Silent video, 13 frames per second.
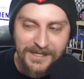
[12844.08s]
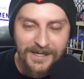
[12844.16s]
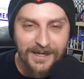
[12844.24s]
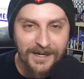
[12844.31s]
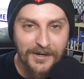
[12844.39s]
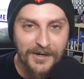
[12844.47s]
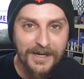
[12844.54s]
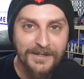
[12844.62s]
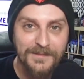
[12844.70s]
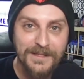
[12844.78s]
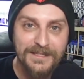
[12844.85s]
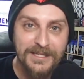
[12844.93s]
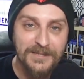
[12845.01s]
All right.
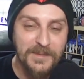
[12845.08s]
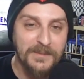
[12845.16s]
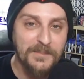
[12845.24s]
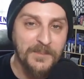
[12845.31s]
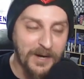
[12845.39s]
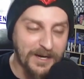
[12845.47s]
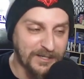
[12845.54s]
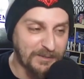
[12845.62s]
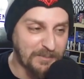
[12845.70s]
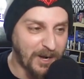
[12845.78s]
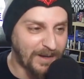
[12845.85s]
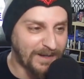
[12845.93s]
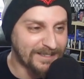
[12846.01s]
This has been Press
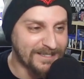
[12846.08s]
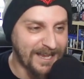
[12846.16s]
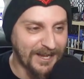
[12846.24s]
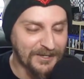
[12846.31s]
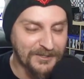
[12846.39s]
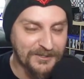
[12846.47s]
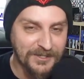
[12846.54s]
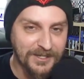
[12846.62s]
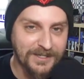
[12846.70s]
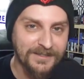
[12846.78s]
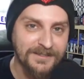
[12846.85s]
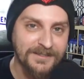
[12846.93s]
Pause Extra.